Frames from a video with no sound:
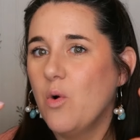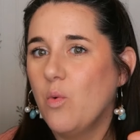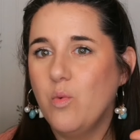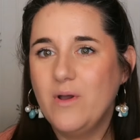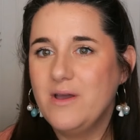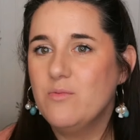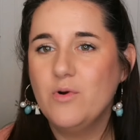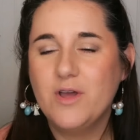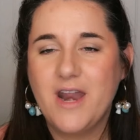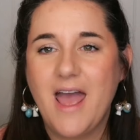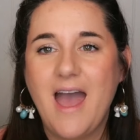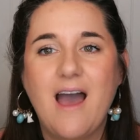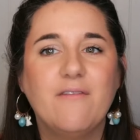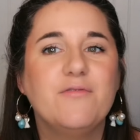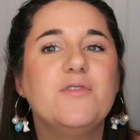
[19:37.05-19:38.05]
we wouldn't
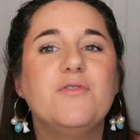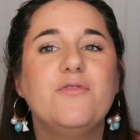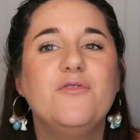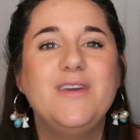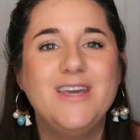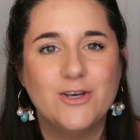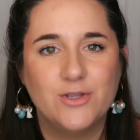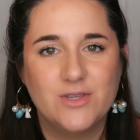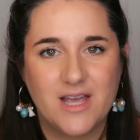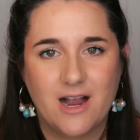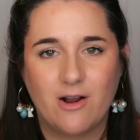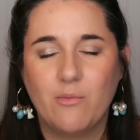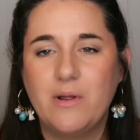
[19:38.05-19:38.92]
have the field there.